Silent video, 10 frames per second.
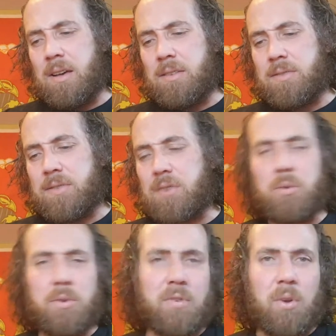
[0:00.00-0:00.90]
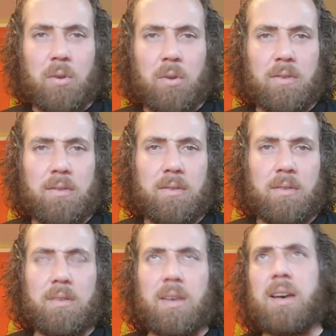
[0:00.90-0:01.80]
Sexual assault.
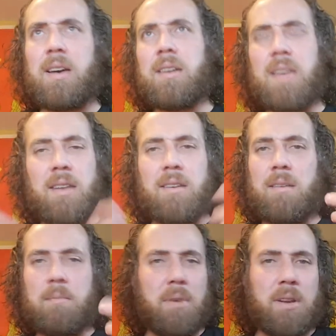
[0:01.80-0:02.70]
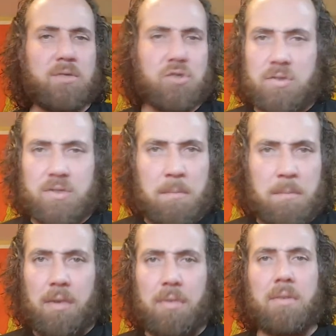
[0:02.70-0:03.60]
Again, but it's just a
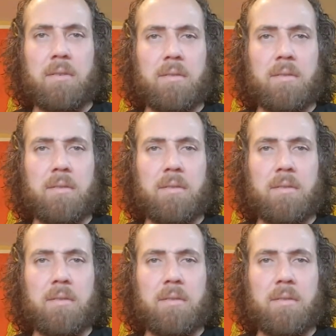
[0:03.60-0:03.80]
myth.